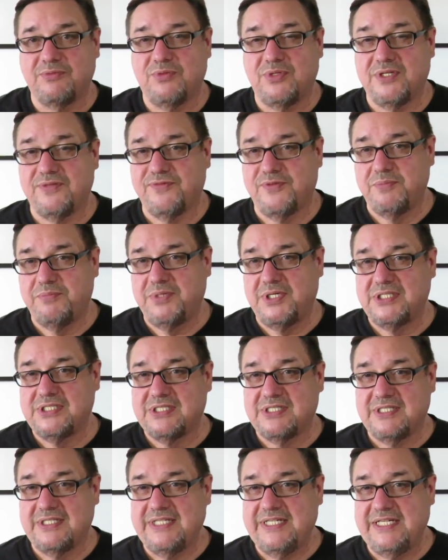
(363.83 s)
What if the
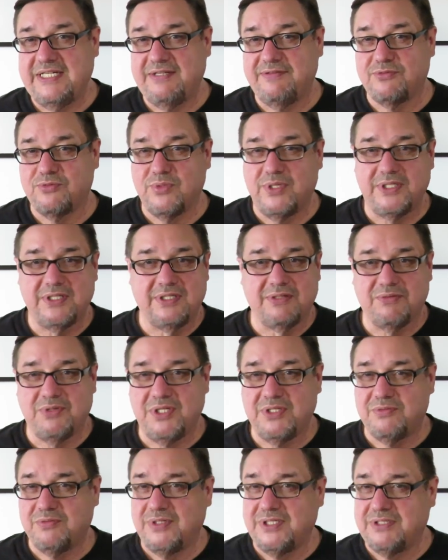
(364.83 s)
bus leaves? What,
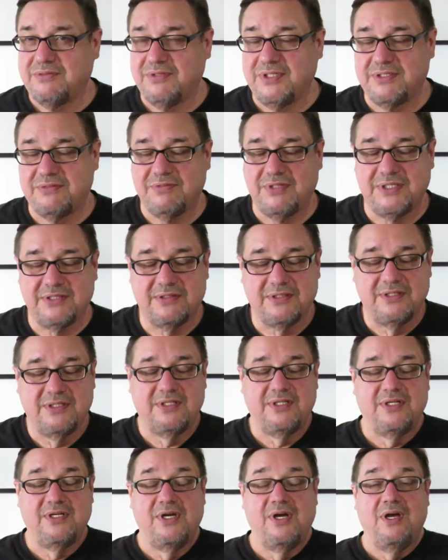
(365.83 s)
what, what, what, what?
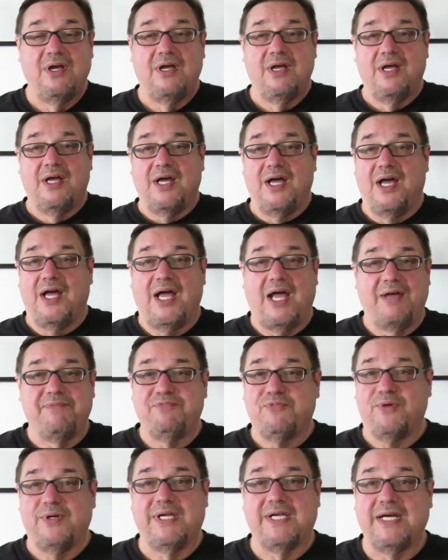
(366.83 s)
I'm
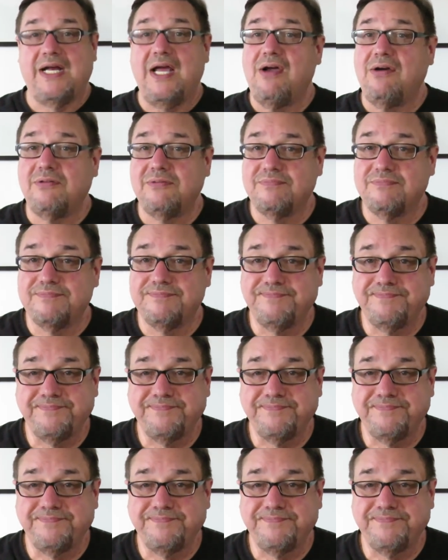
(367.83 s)
freaking out.